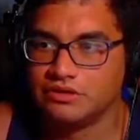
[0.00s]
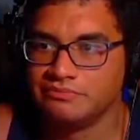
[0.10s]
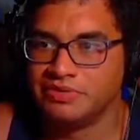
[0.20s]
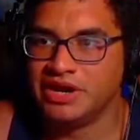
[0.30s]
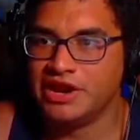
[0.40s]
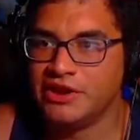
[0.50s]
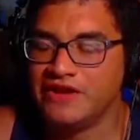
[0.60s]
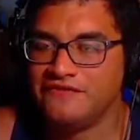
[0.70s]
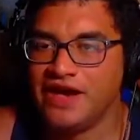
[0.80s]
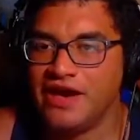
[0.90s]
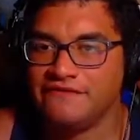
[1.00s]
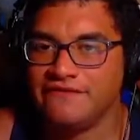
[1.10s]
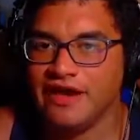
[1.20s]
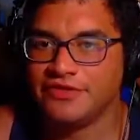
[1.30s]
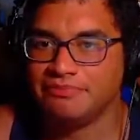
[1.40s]
But I don't know. I
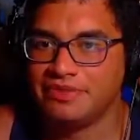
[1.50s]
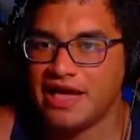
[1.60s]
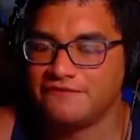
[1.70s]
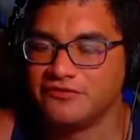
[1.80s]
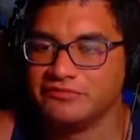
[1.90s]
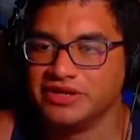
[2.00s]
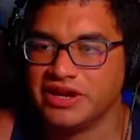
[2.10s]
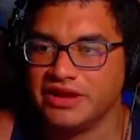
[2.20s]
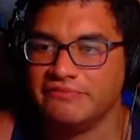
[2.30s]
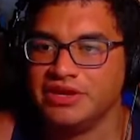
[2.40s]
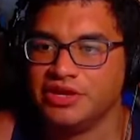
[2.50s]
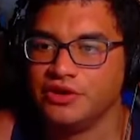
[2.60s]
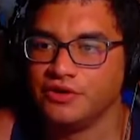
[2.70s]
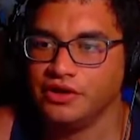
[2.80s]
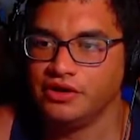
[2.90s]
found the platforming kind of
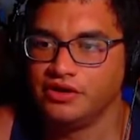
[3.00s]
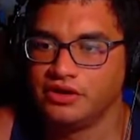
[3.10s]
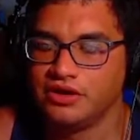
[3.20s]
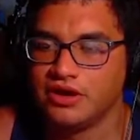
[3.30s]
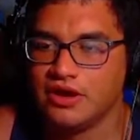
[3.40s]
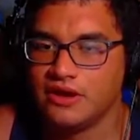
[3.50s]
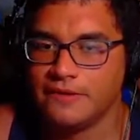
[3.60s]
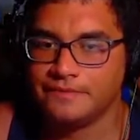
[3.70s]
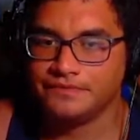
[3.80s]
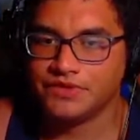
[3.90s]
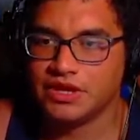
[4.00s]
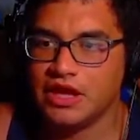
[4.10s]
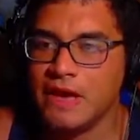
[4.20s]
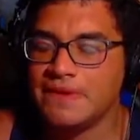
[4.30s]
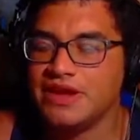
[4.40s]
mediocre.
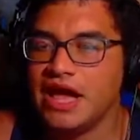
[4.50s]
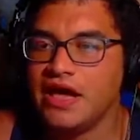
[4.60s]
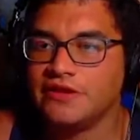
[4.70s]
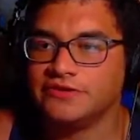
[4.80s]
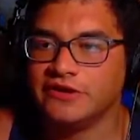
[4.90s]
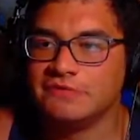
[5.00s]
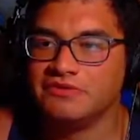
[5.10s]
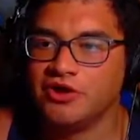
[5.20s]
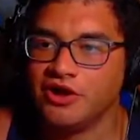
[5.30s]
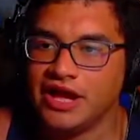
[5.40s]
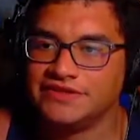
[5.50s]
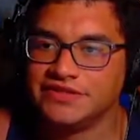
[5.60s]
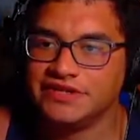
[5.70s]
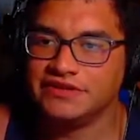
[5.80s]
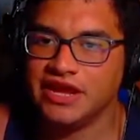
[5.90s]
I mean, don't get me wrong. I
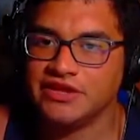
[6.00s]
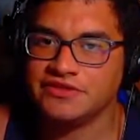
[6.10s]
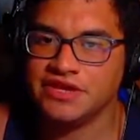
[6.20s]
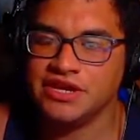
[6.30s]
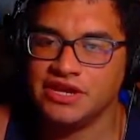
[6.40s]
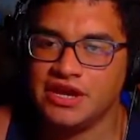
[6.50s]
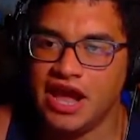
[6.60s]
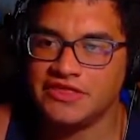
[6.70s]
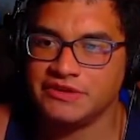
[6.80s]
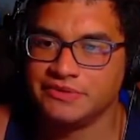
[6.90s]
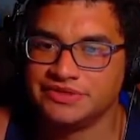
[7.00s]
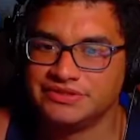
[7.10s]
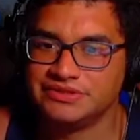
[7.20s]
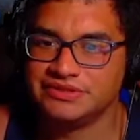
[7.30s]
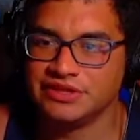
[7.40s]
did like I think it was
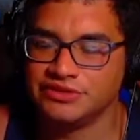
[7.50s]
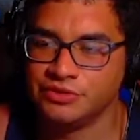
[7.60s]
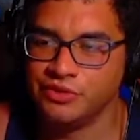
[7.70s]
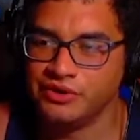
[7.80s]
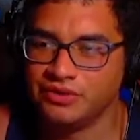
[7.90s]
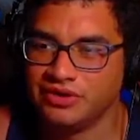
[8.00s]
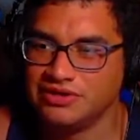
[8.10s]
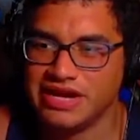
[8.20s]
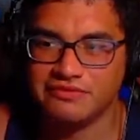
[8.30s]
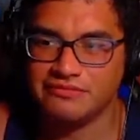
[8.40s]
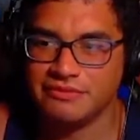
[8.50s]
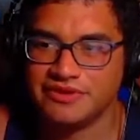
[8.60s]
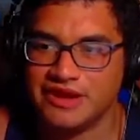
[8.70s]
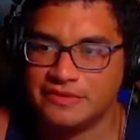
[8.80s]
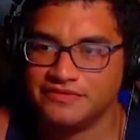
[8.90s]
the Toy World. I don't remember the
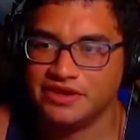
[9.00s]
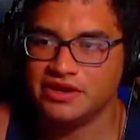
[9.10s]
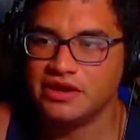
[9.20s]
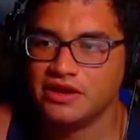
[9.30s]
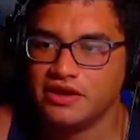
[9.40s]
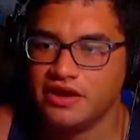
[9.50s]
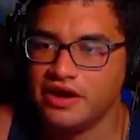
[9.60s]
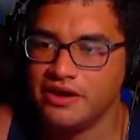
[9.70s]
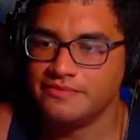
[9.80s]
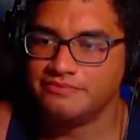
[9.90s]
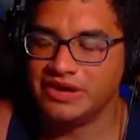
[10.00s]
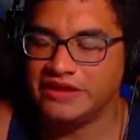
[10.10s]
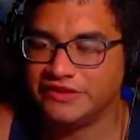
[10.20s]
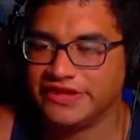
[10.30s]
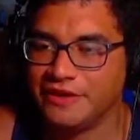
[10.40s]
name of it. But I
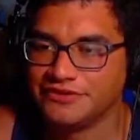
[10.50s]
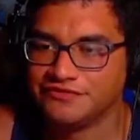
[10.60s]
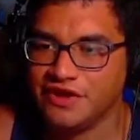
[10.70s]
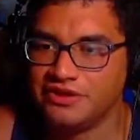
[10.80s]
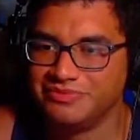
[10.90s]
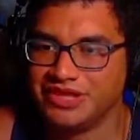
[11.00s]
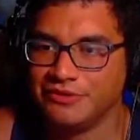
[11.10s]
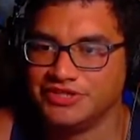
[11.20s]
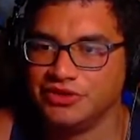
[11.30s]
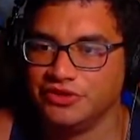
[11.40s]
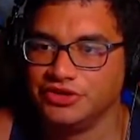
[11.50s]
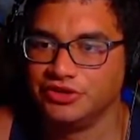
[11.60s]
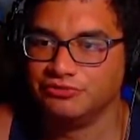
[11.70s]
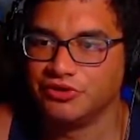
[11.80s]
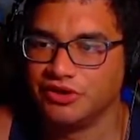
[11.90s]
thought that was fun. But that was the only
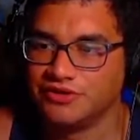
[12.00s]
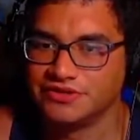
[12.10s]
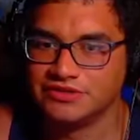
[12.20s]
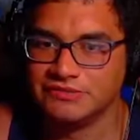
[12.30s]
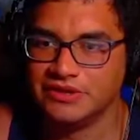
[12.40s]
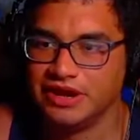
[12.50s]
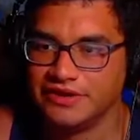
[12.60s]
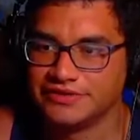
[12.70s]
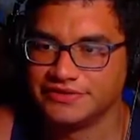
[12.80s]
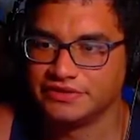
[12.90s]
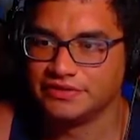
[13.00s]
good world, to be honest.